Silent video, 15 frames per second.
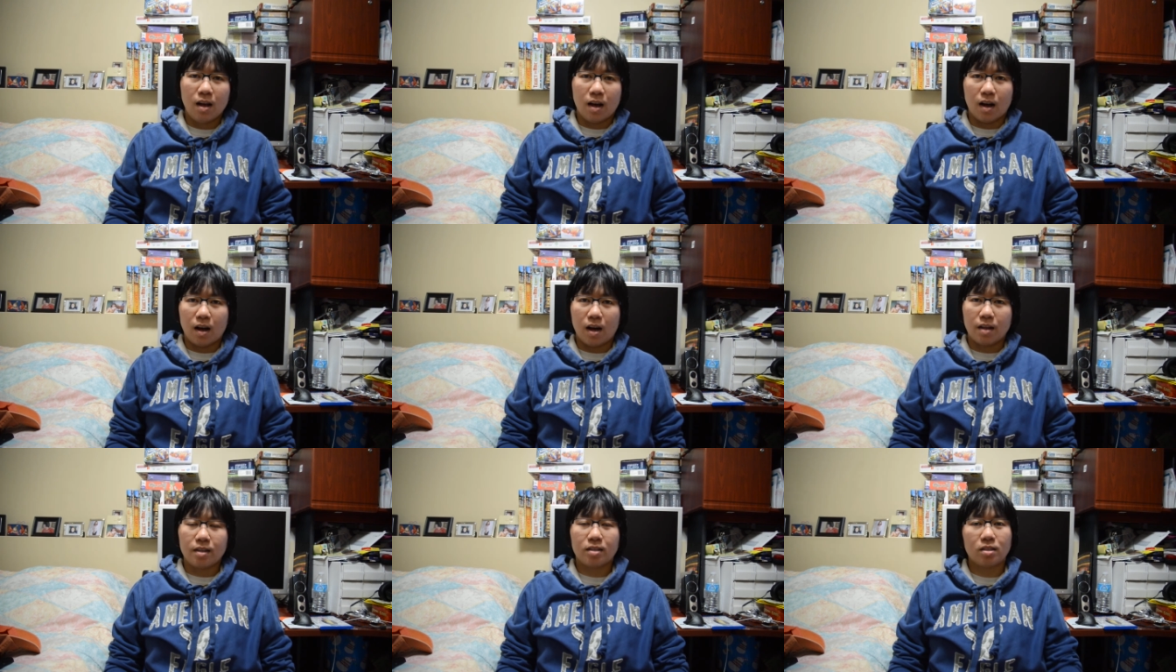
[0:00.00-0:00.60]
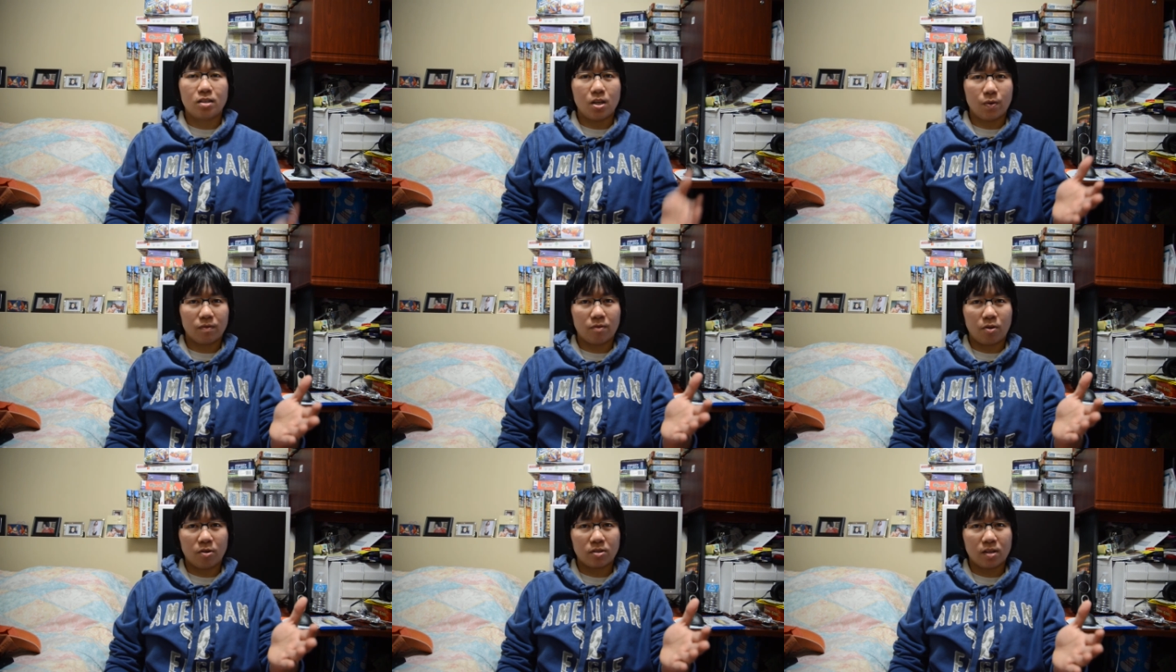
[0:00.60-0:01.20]
Uh, this is with
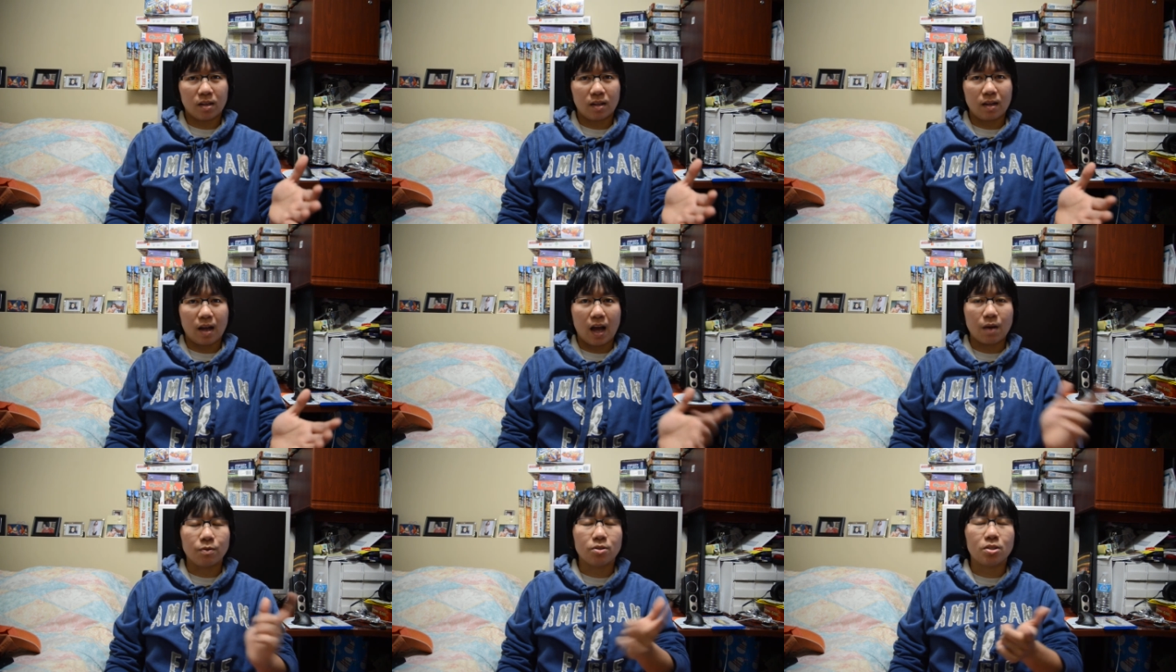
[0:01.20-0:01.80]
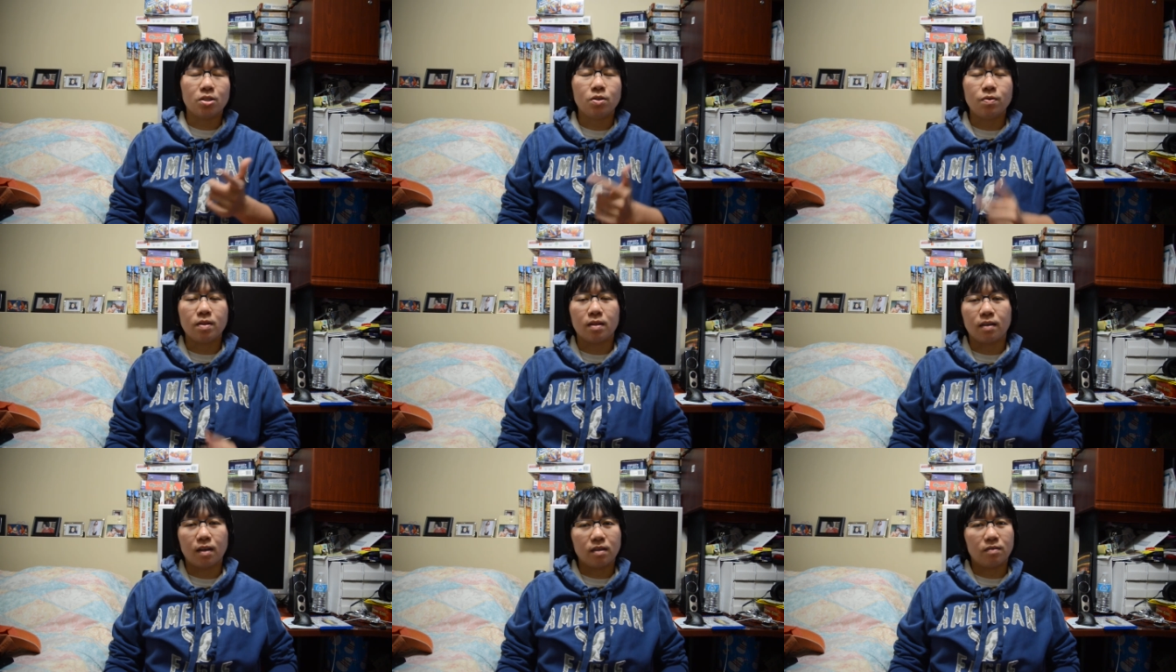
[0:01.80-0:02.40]
VotoCycling. I will see you
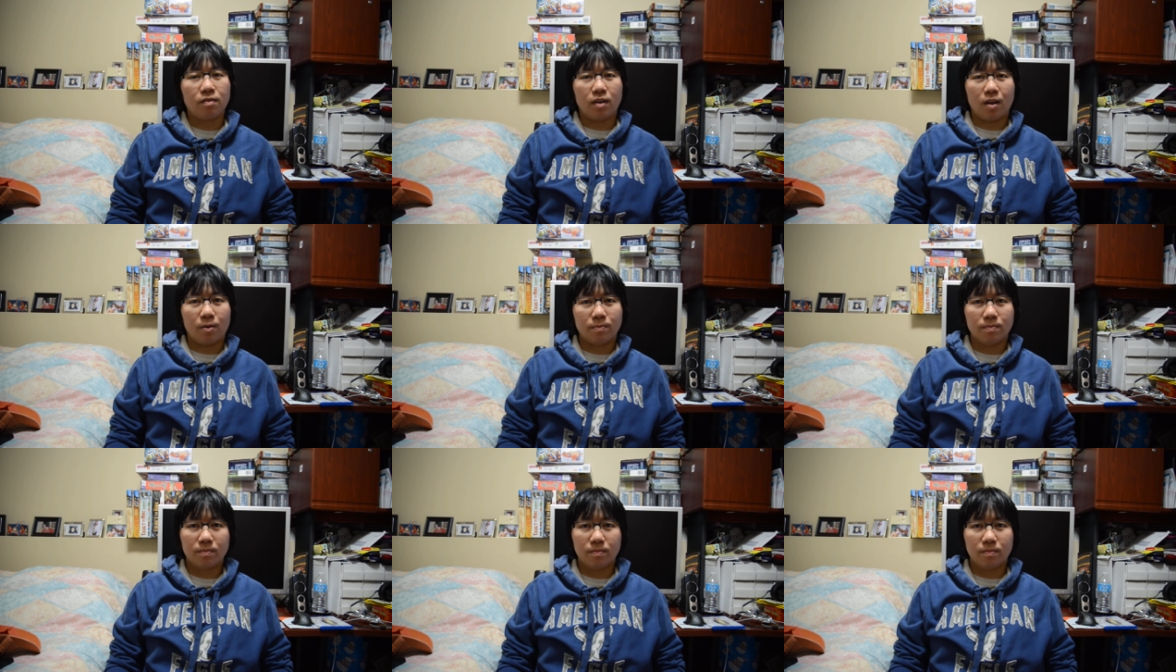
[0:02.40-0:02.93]
in the next video.